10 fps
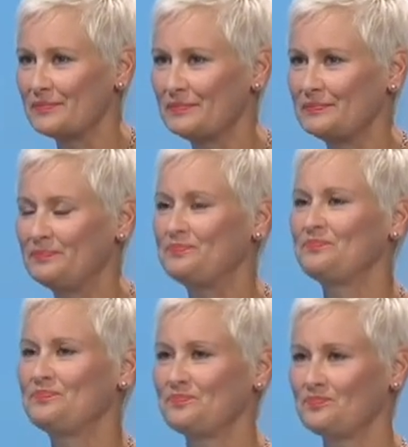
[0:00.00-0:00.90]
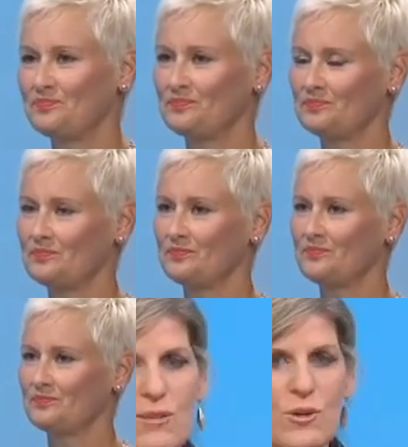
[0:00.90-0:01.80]
And it seems like it's all of a
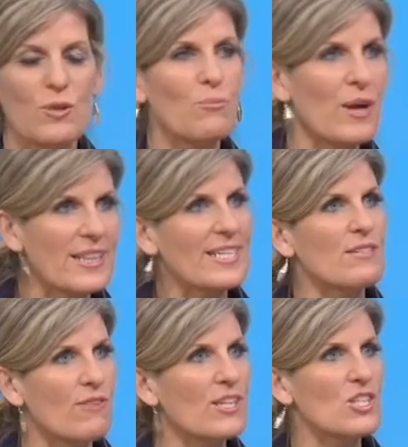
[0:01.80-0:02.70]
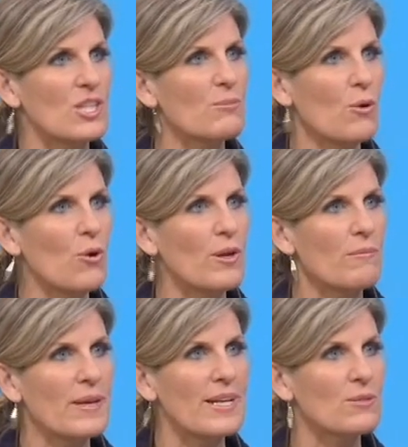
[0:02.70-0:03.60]
sudden, when you break the dysfunction, it's broken,
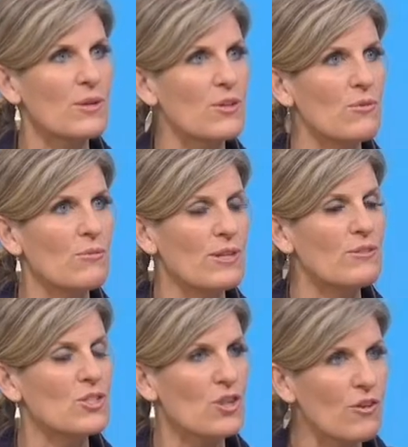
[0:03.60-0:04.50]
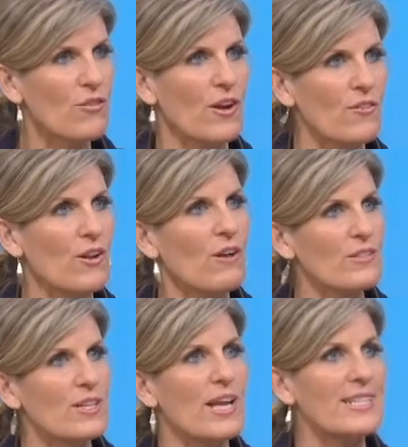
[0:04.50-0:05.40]
because when you start there, then all of a
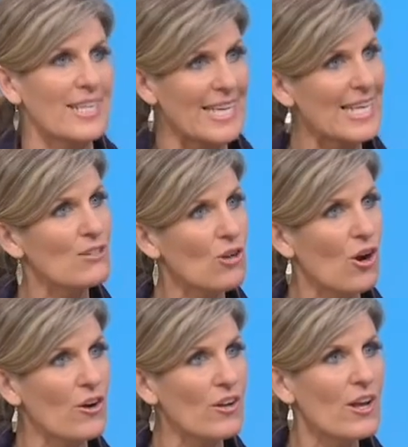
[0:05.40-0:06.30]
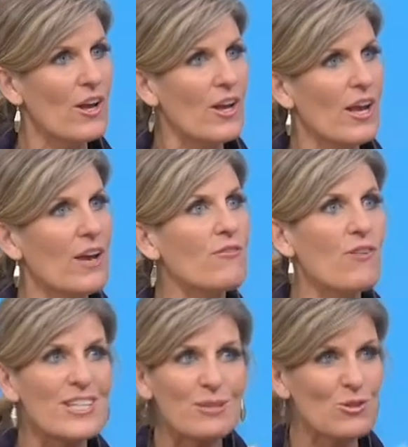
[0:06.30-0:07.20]
sudden, as a healed heart,
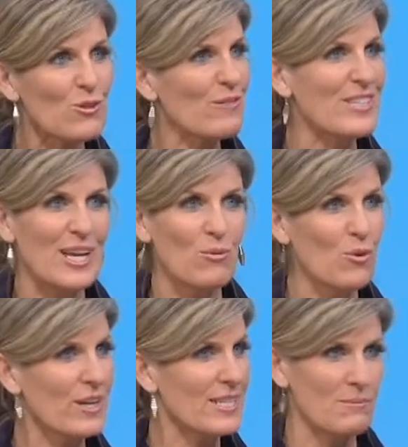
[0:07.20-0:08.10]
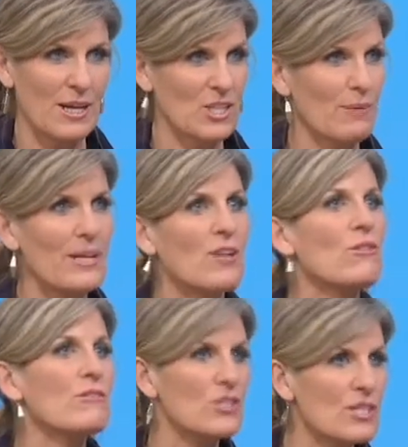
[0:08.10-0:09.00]
friendships don't even take work as much. I mean, I
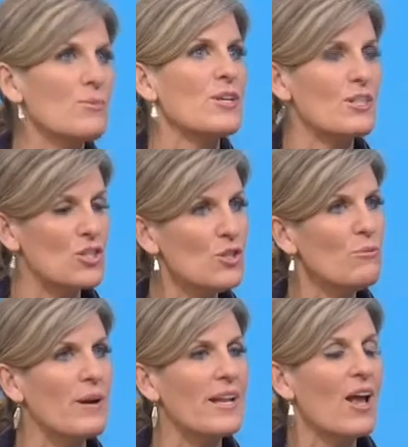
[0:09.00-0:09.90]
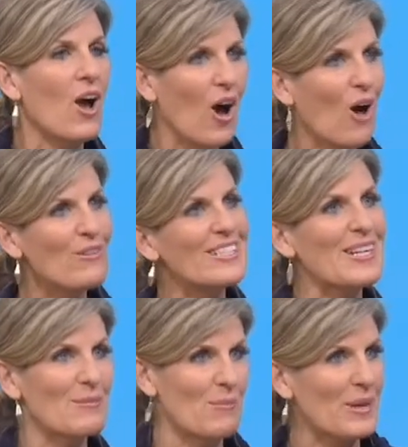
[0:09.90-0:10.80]
know there's things we can do, but all of a
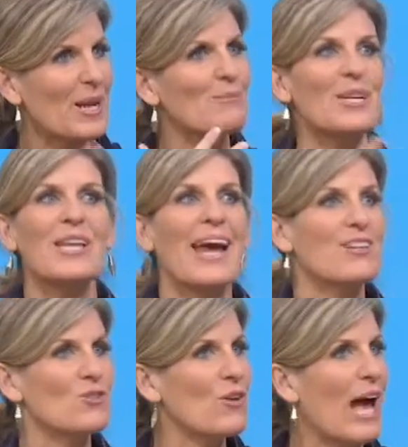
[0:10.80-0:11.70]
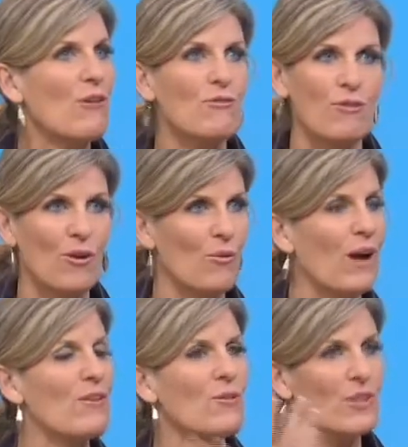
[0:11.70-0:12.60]
sudden it becomes a natural outflow
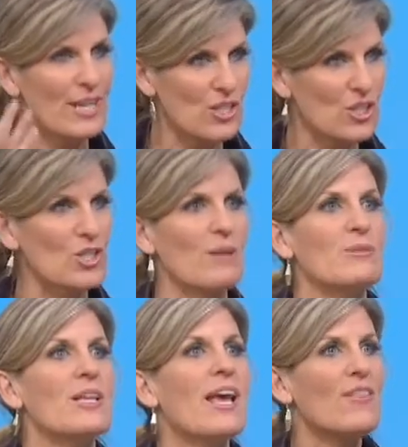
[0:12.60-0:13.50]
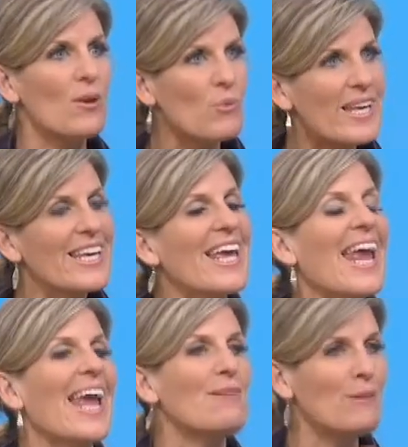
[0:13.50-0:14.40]
of our relationships that we
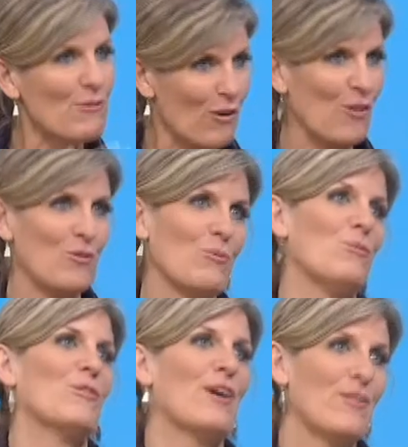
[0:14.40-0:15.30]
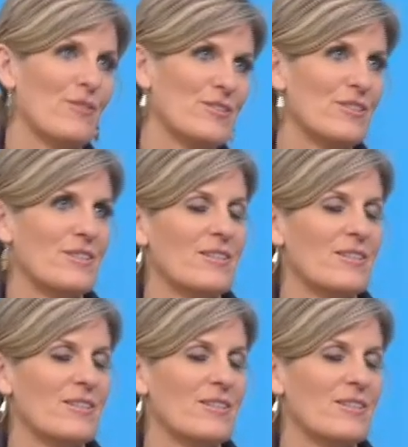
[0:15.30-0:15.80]
can be vulnerable with others.